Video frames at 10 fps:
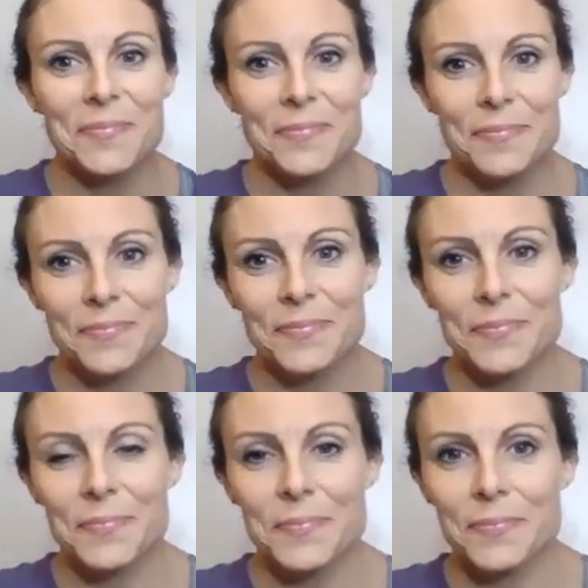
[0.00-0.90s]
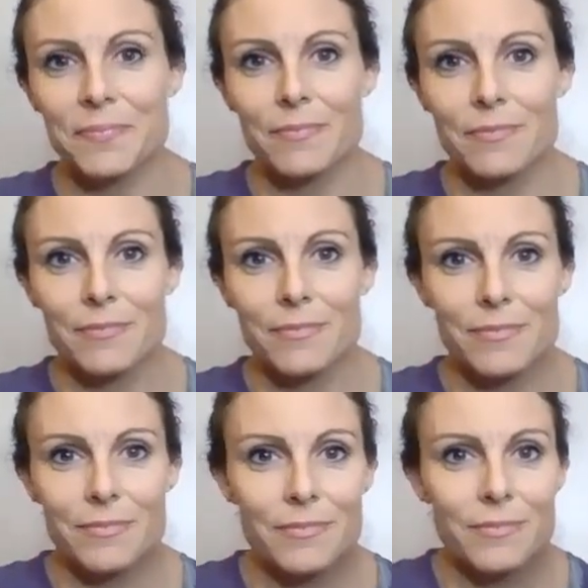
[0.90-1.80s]

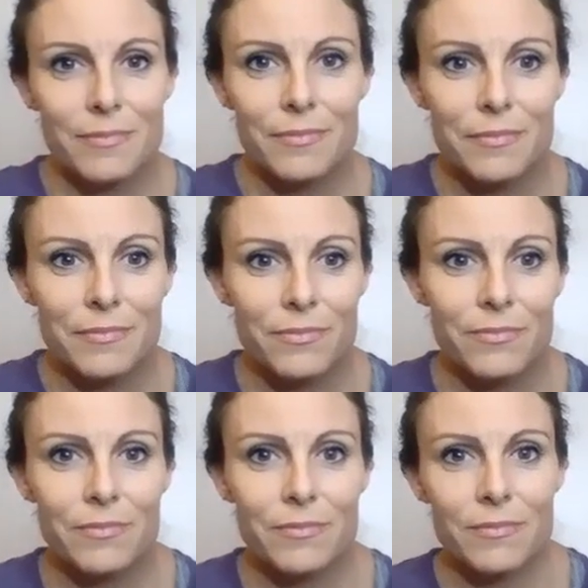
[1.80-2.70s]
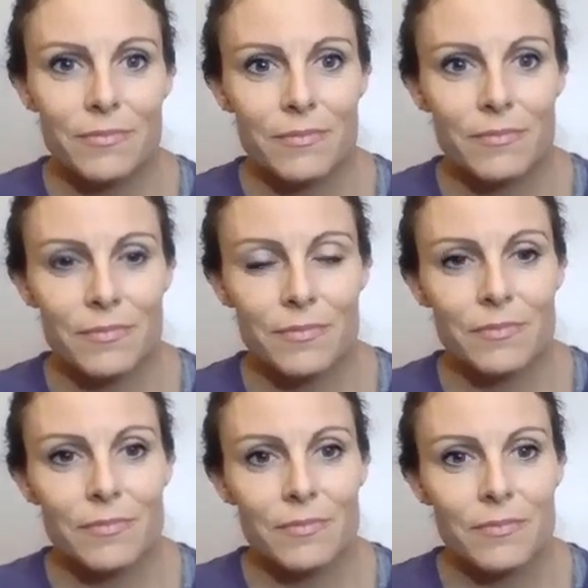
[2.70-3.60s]

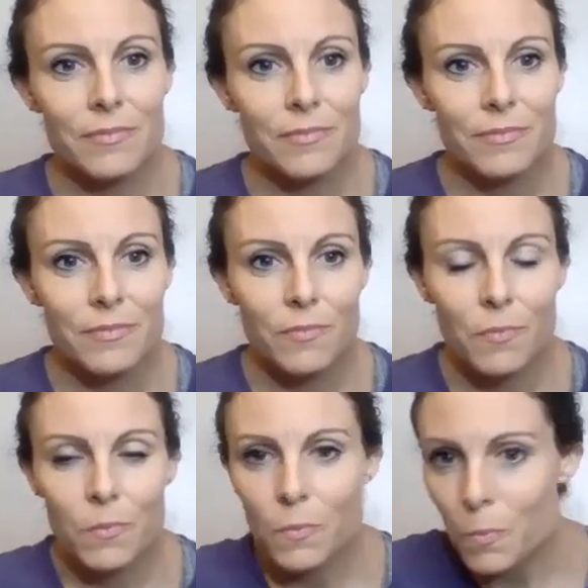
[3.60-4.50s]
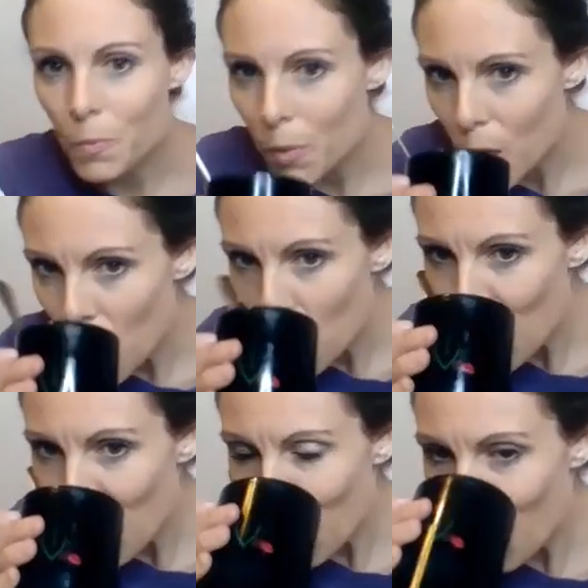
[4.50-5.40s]

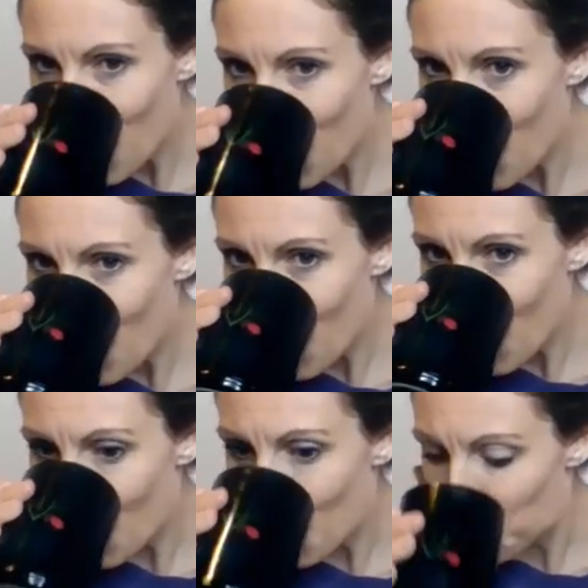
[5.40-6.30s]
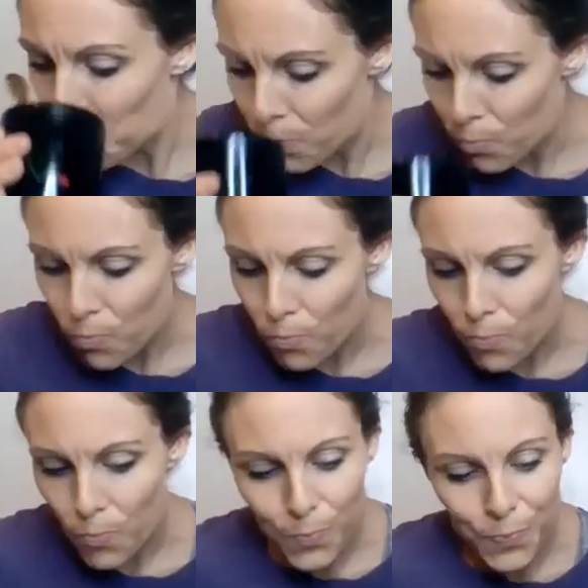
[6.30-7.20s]

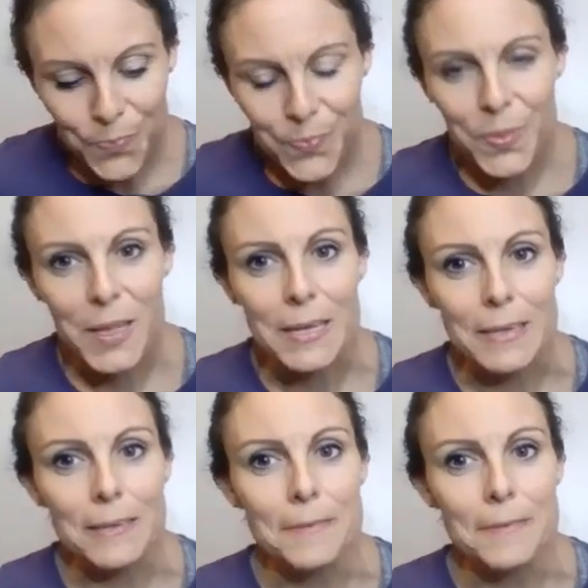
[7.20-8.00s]
This person isn't speaking.